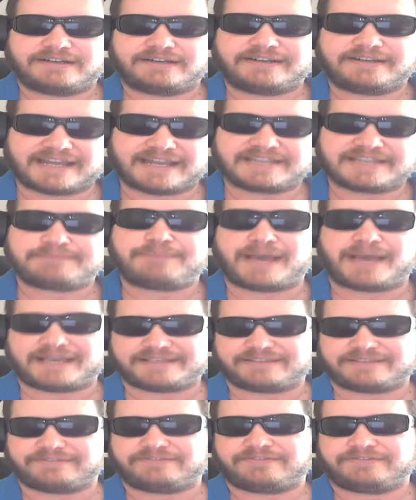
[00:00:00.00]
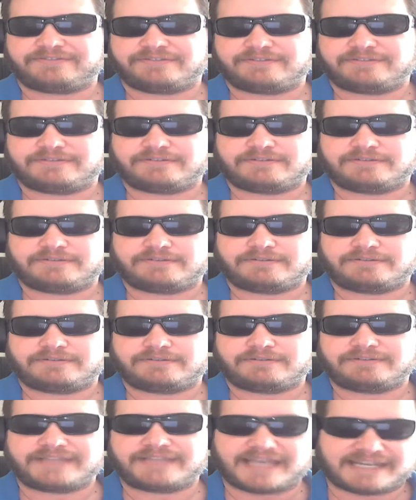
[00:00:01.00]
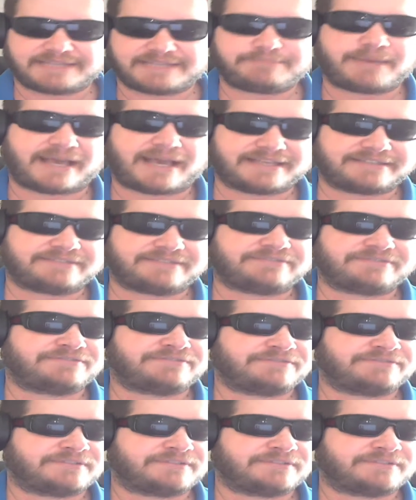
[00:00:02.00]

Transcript: That is passive. That is passive.